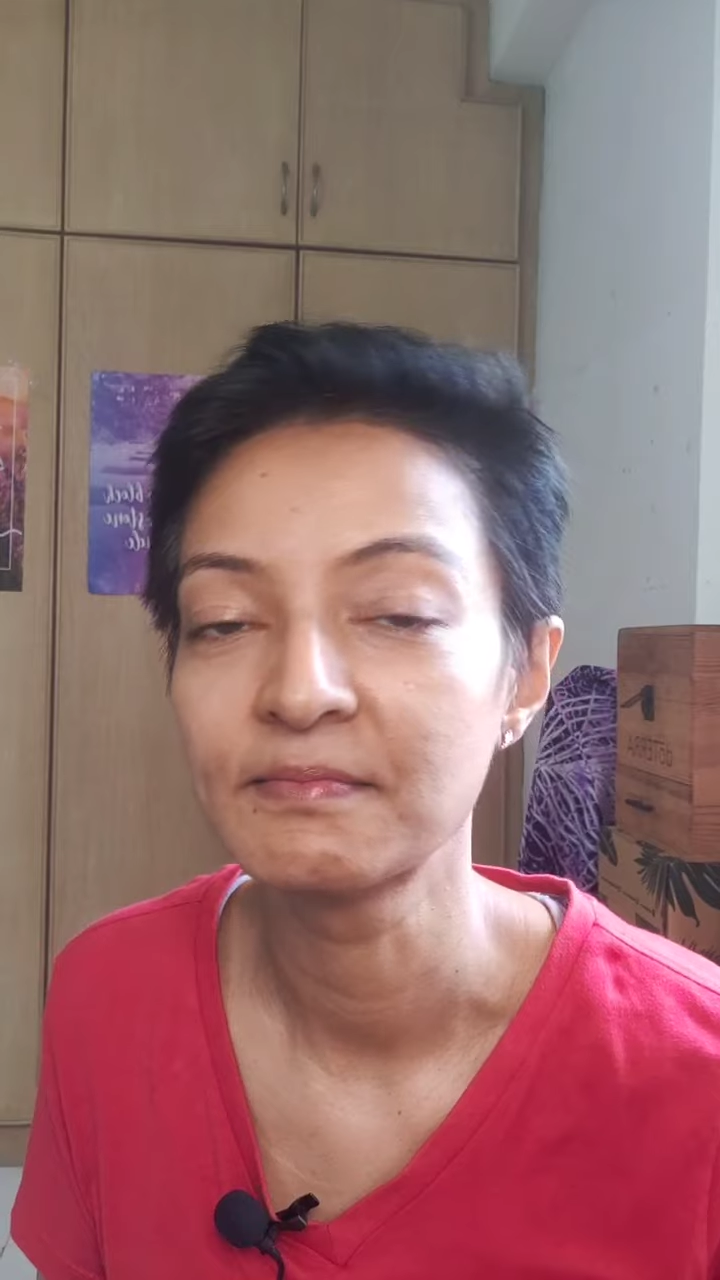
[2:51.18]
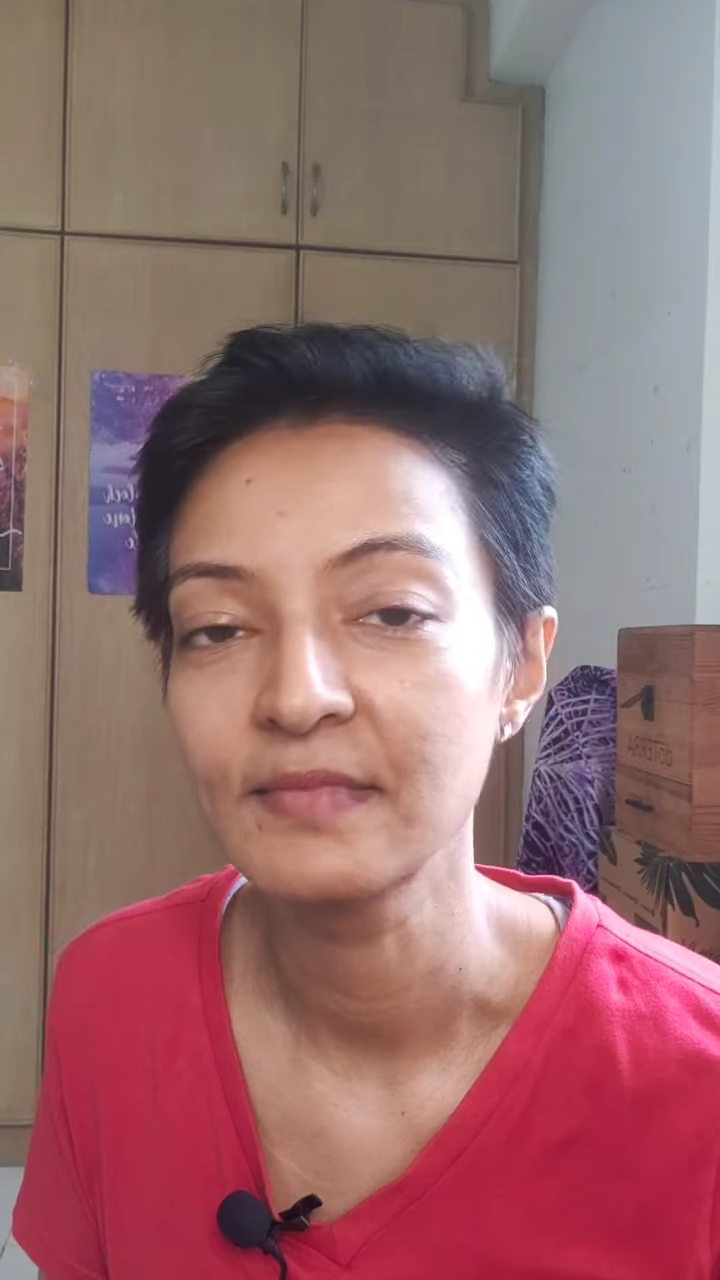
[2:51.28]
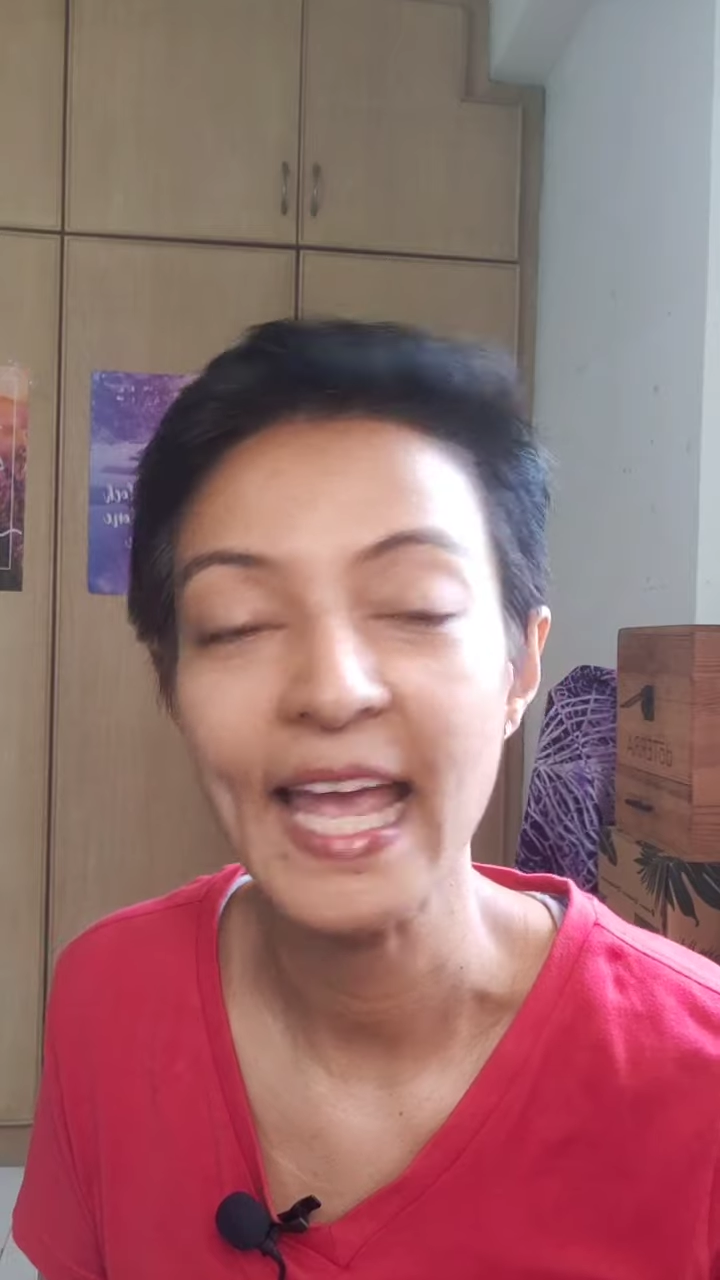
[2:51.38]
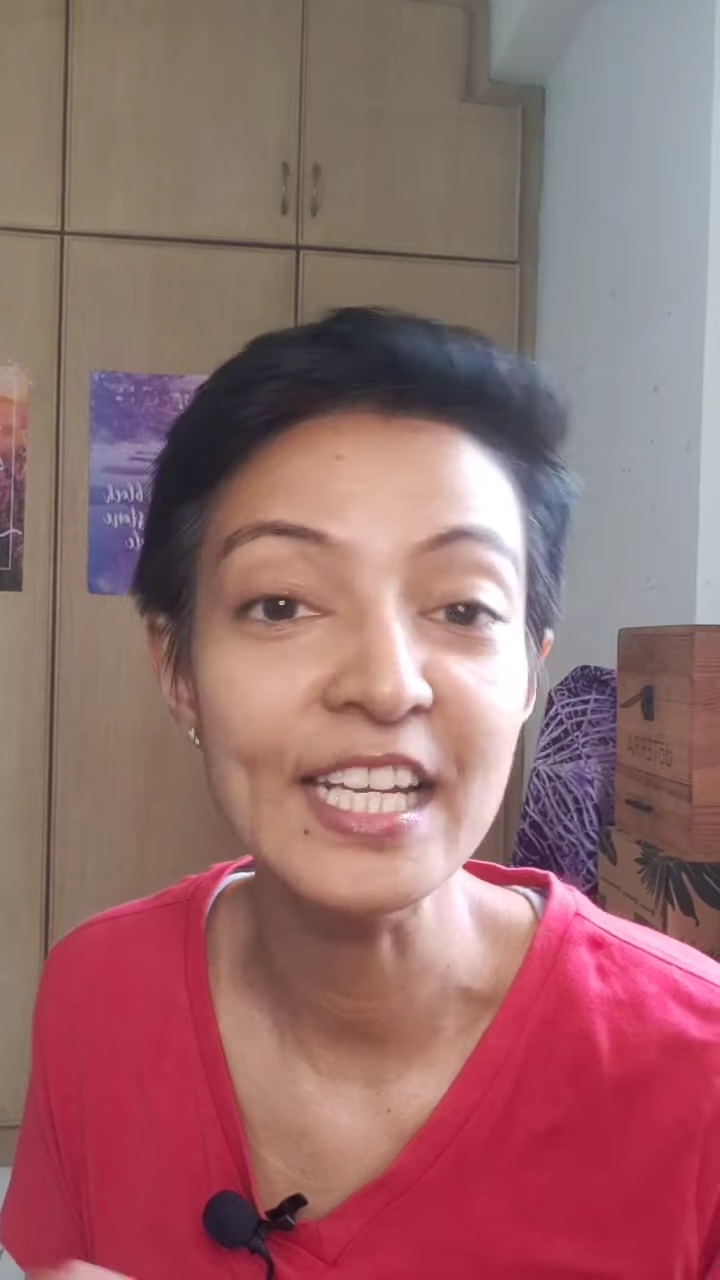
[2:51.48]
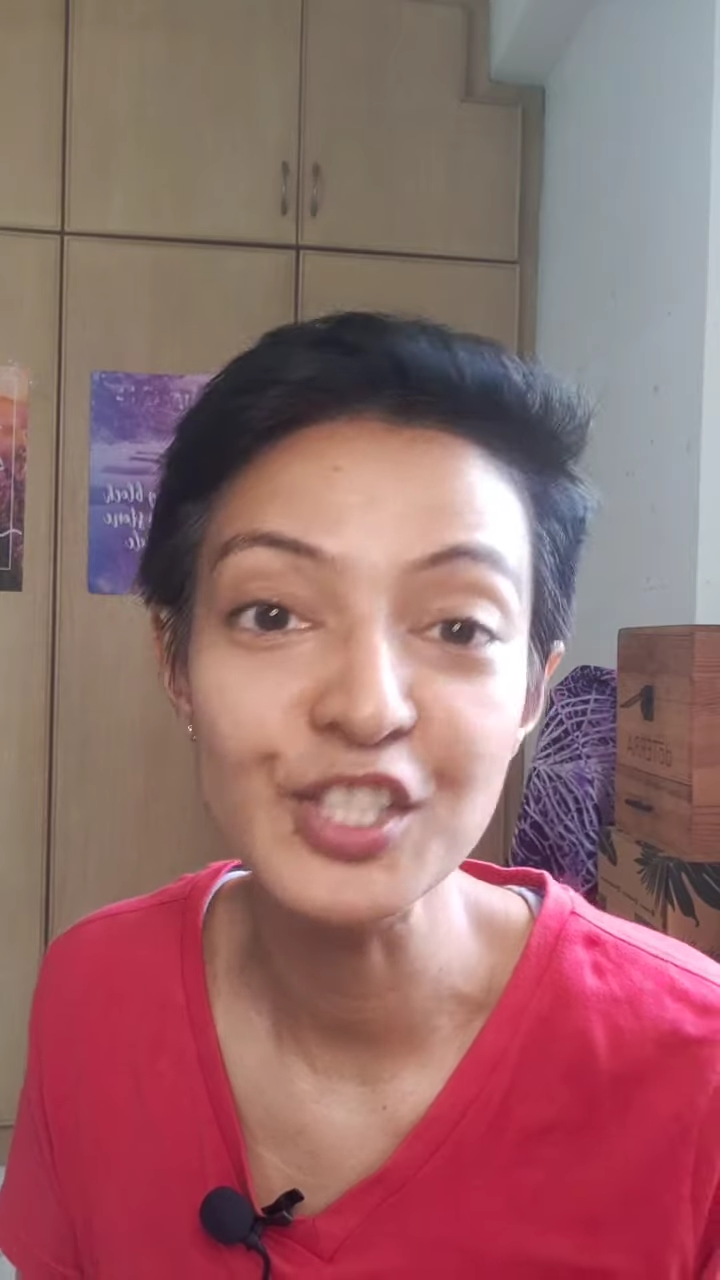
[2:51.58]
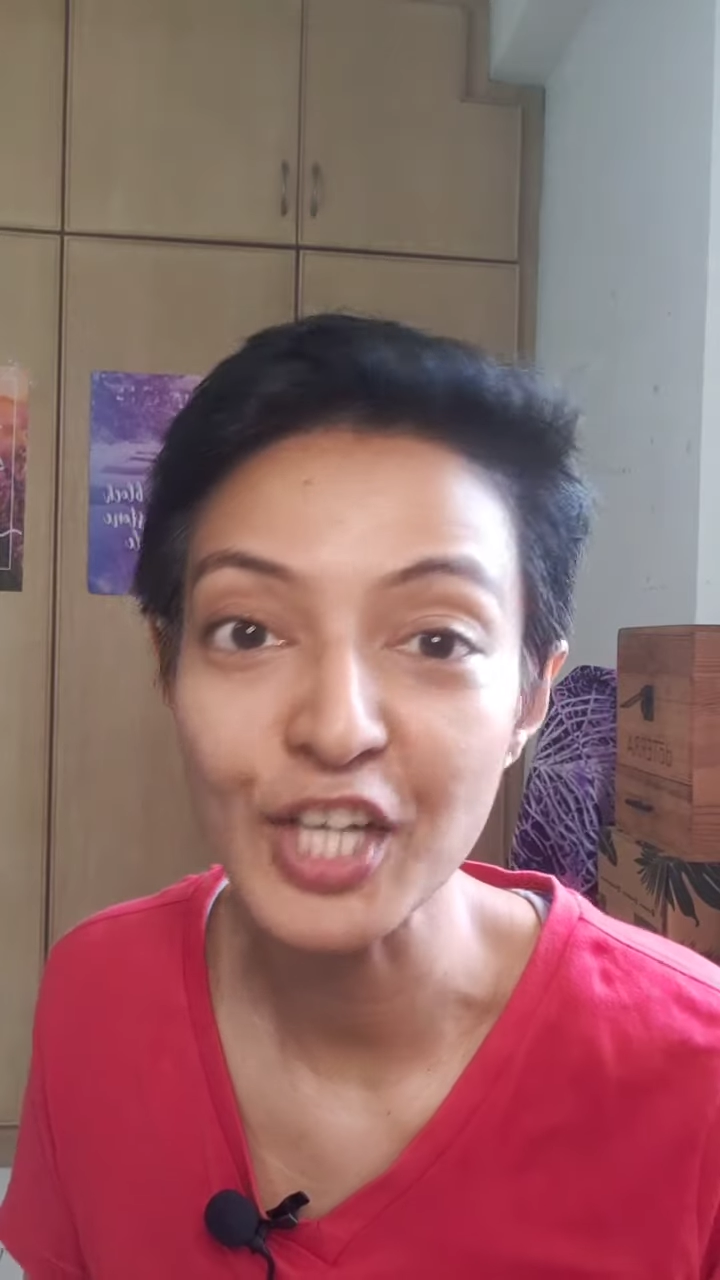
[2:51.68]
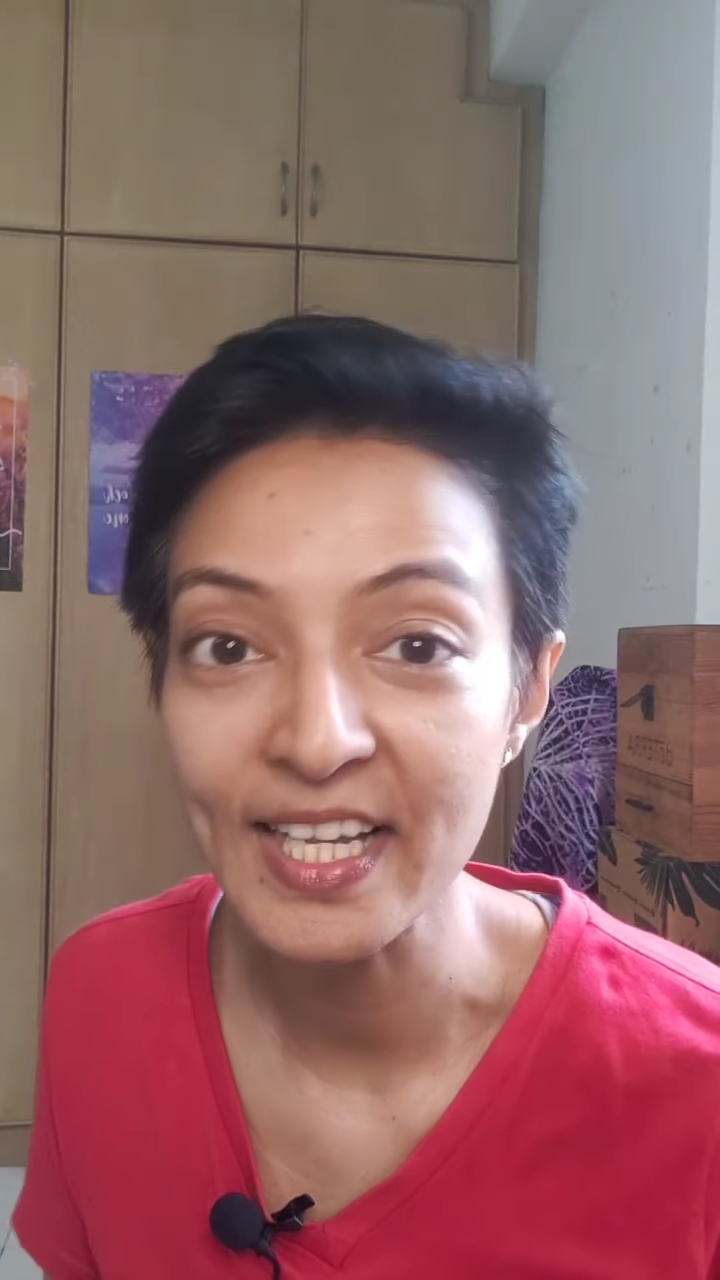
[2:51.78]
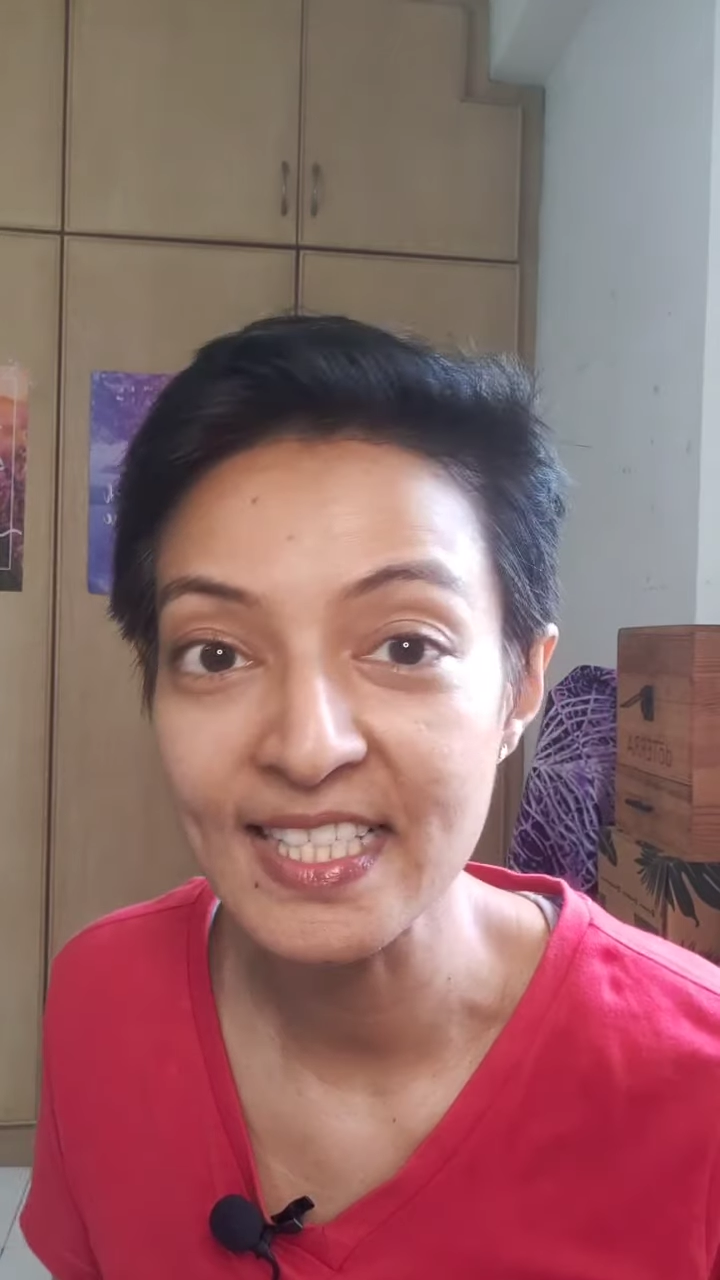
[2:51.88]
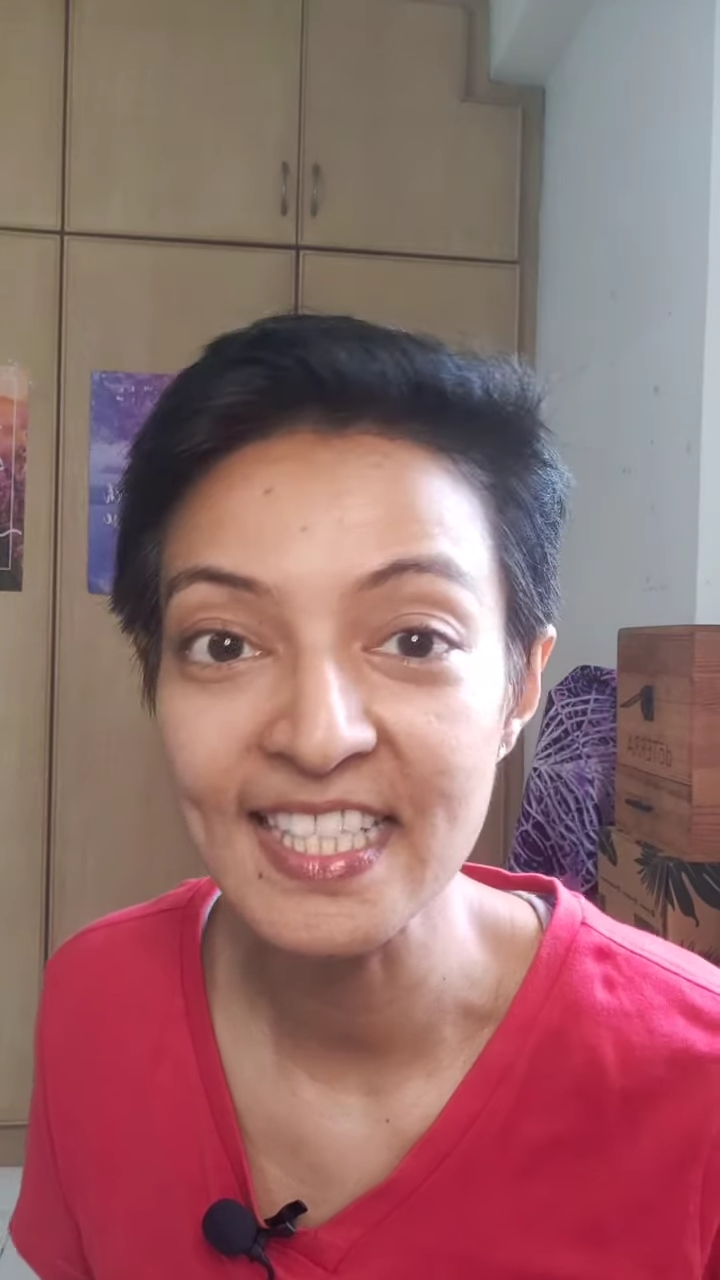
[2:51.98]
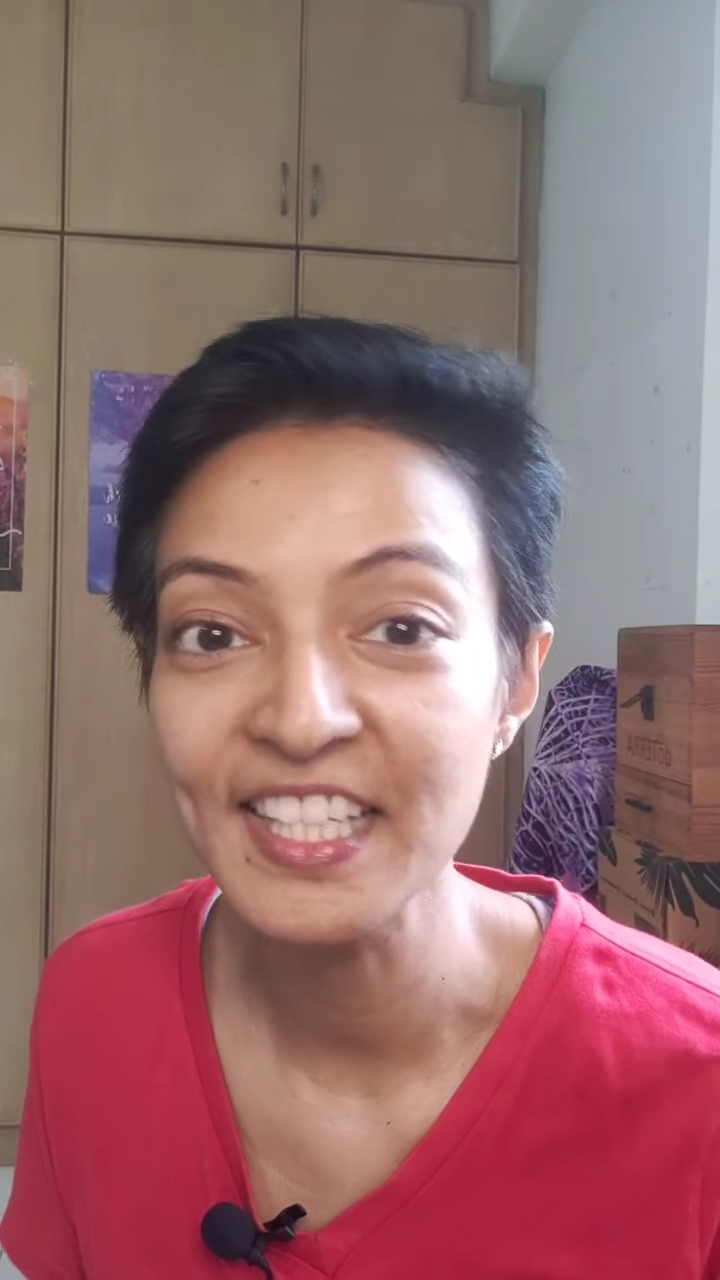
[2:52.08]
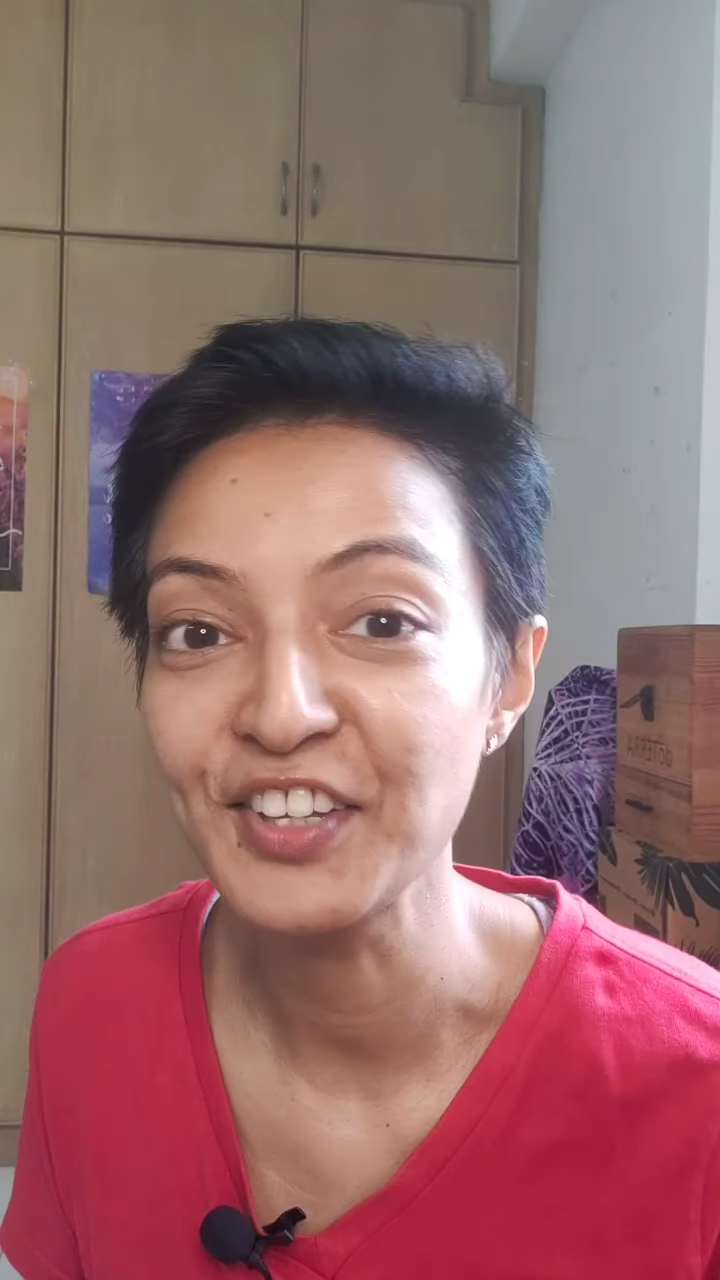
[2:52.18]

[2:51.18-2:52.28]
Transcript: energizing